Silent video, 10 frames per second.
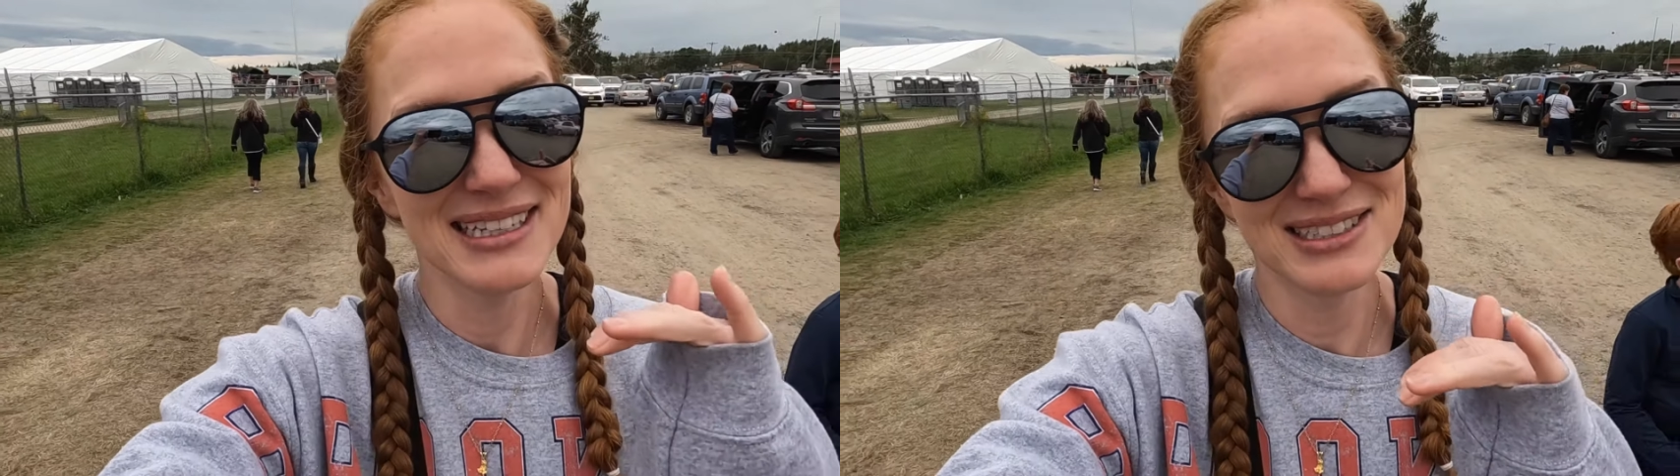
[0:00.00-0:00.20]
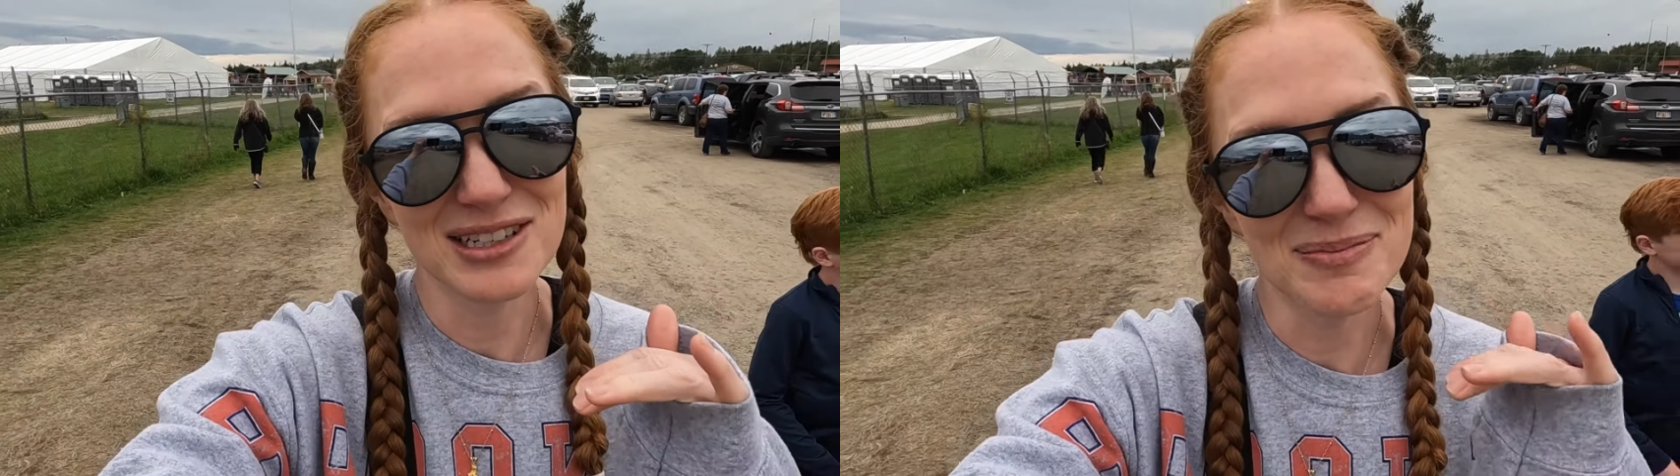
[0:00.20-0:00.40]

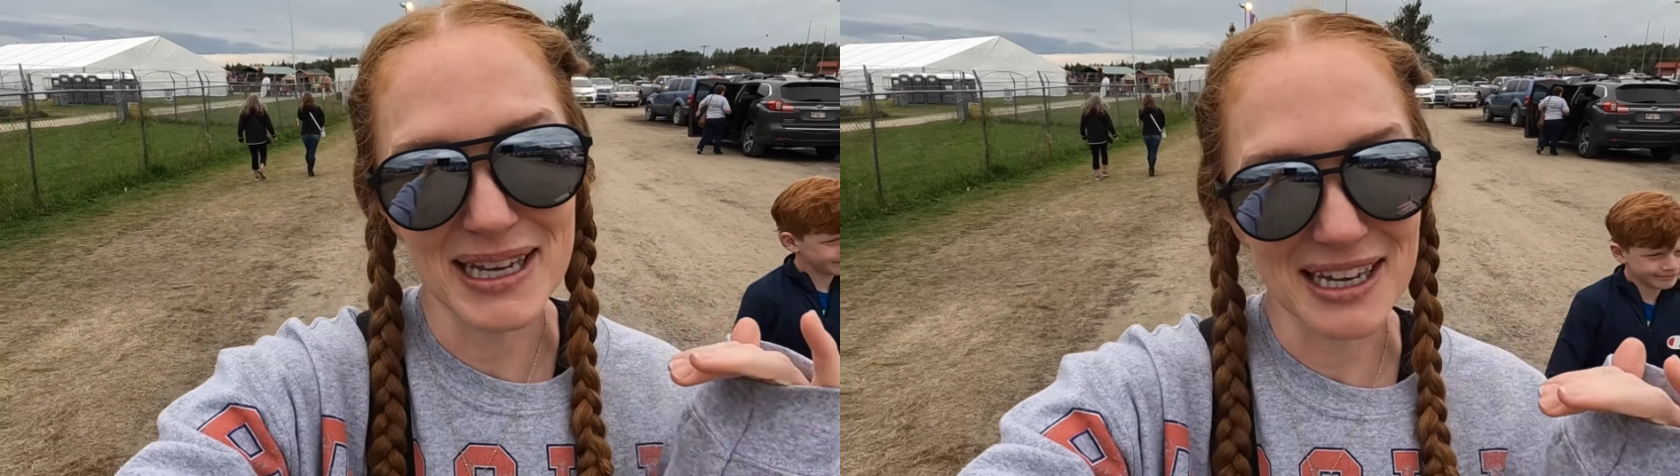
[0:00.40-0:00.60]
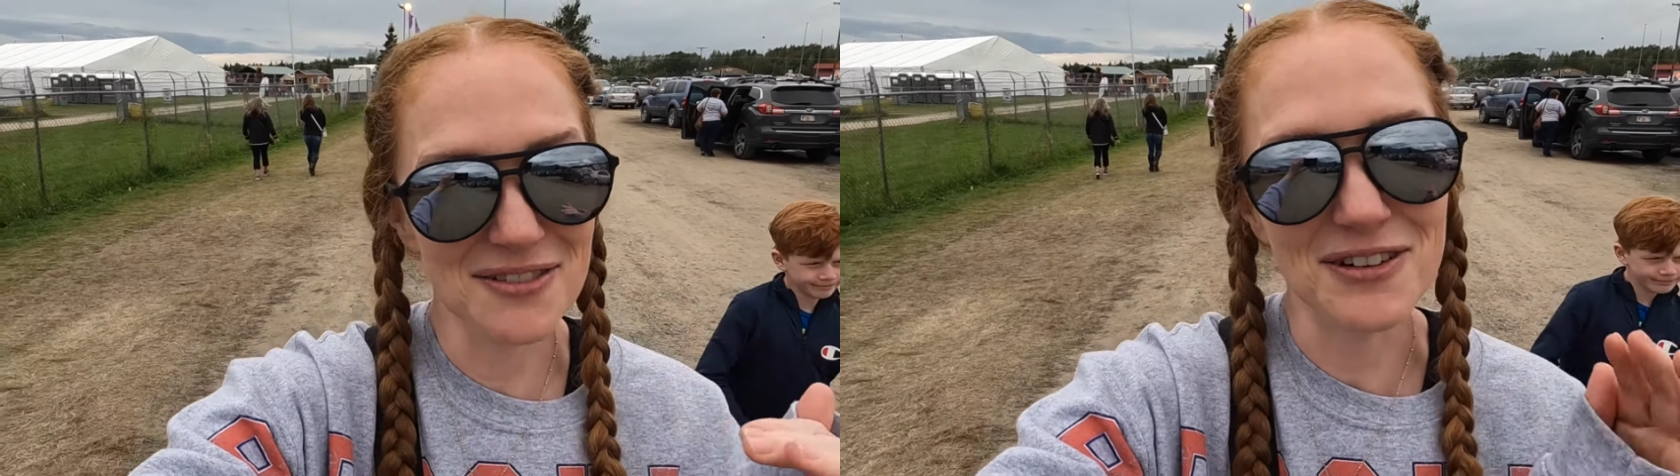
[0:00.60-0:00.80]
too
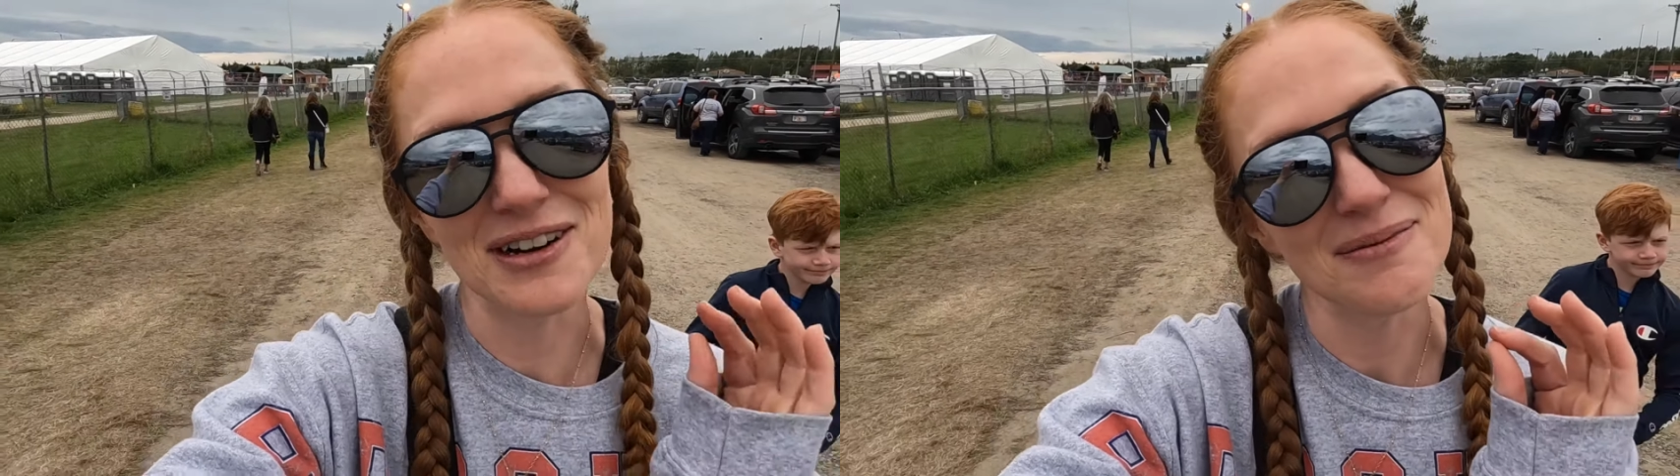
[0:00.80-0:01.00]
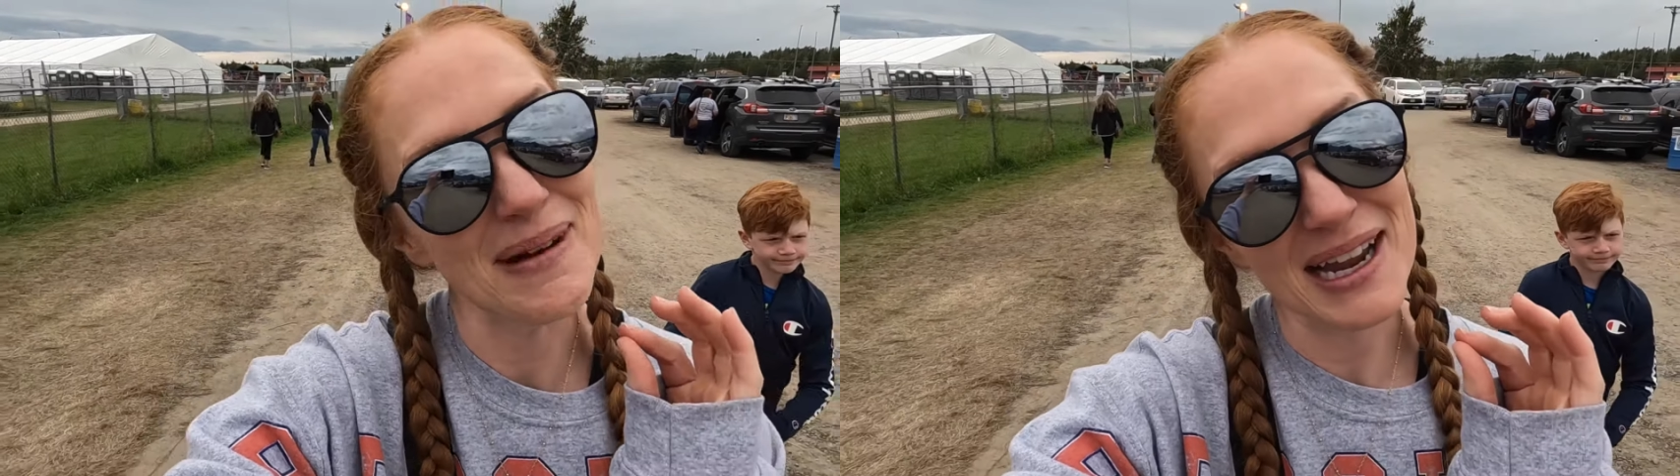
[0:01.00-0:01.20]
big
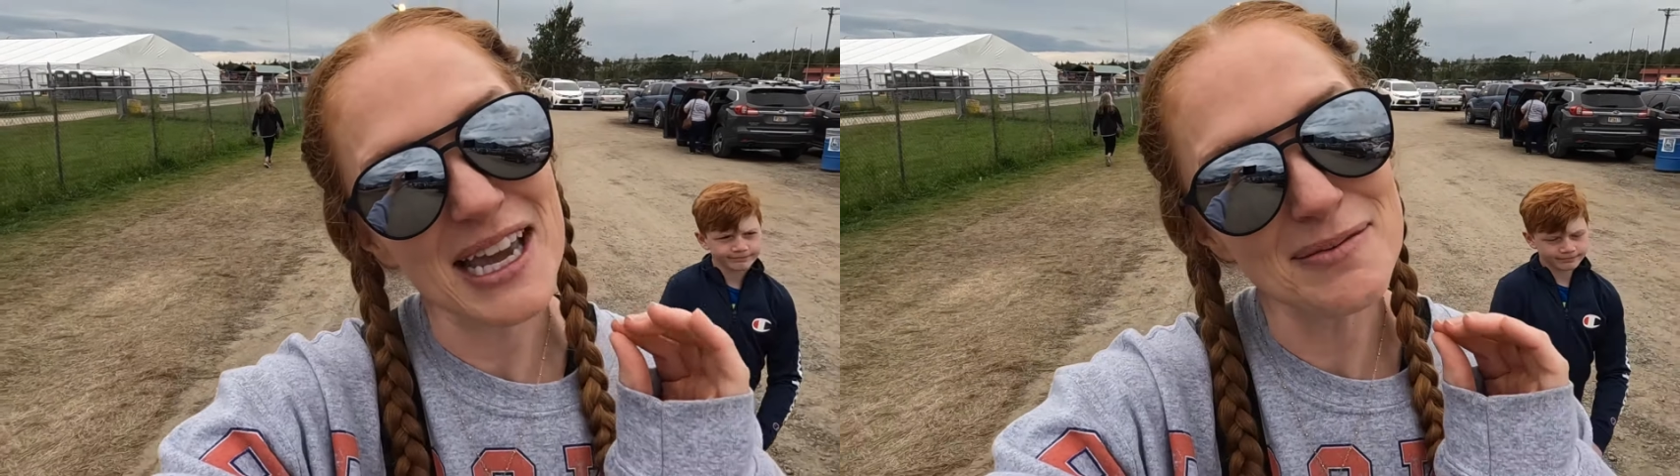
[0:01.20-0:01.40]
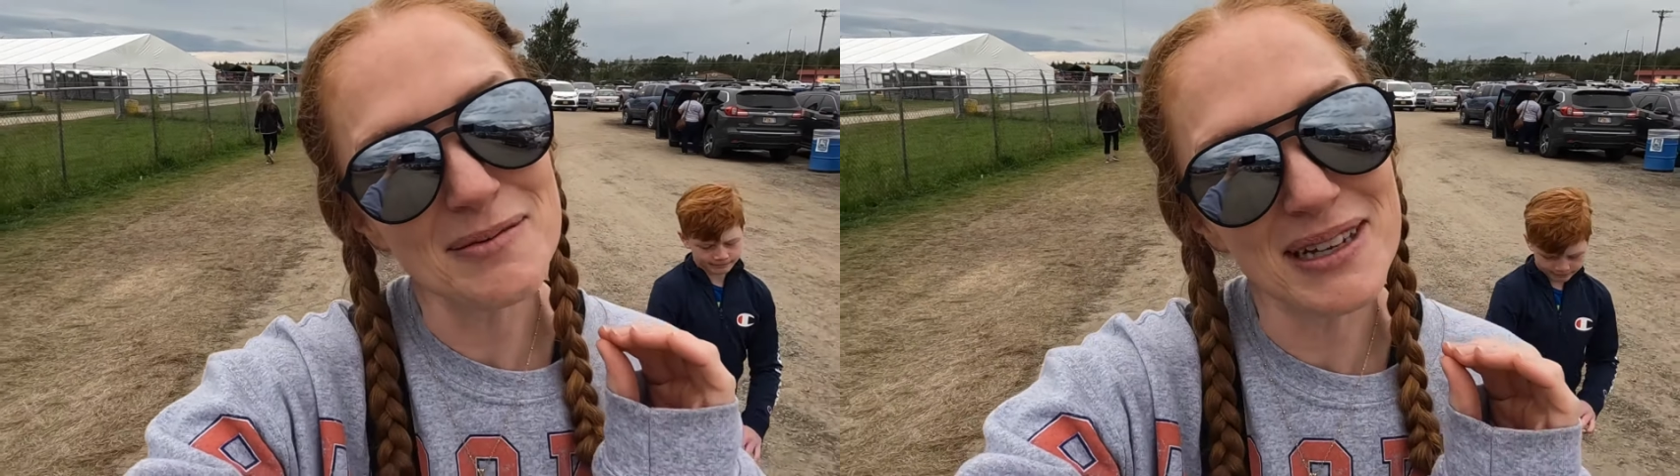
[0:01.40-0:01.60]
for my
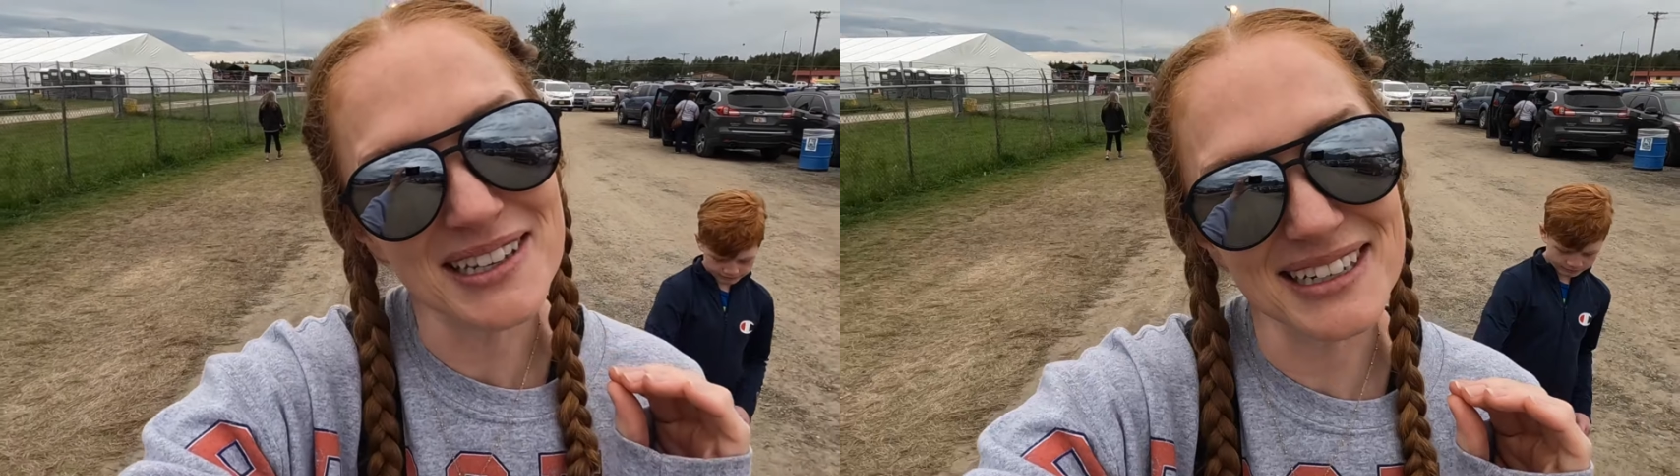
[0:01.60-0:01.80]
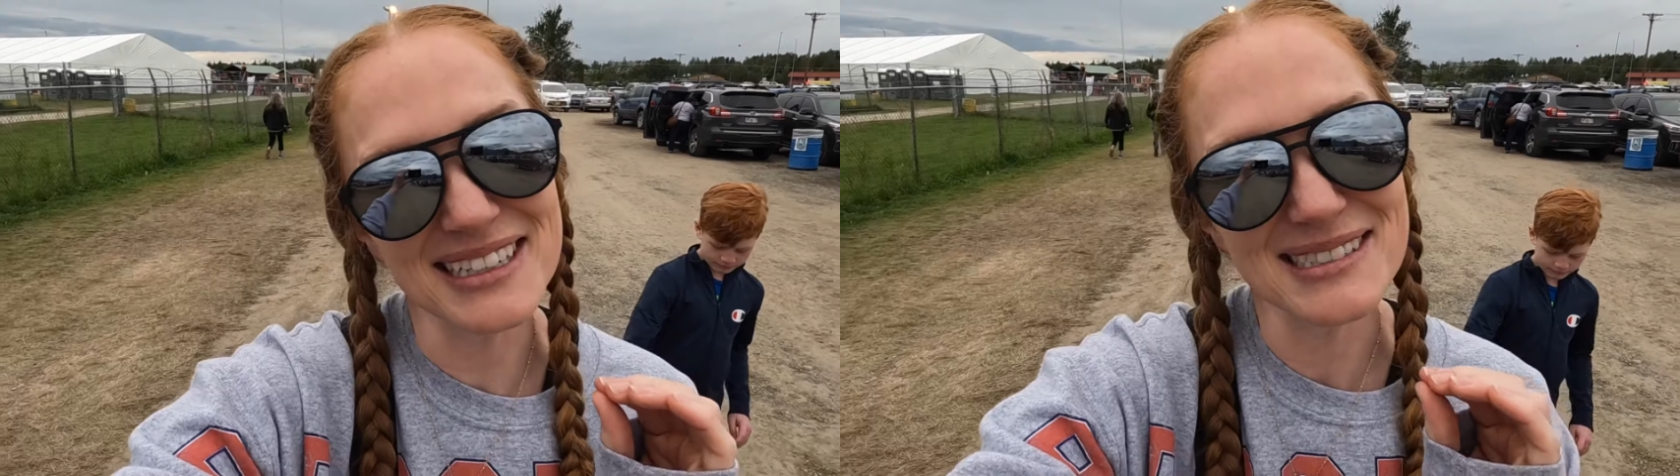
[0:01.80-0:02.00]

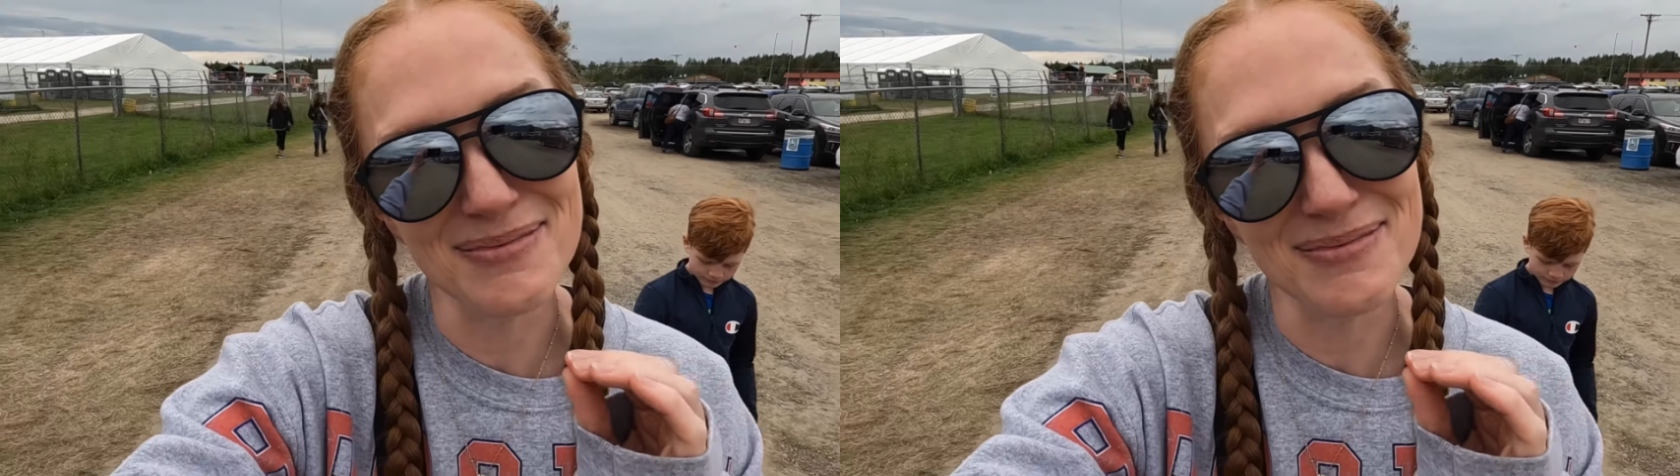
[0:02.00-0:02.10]
capabilities,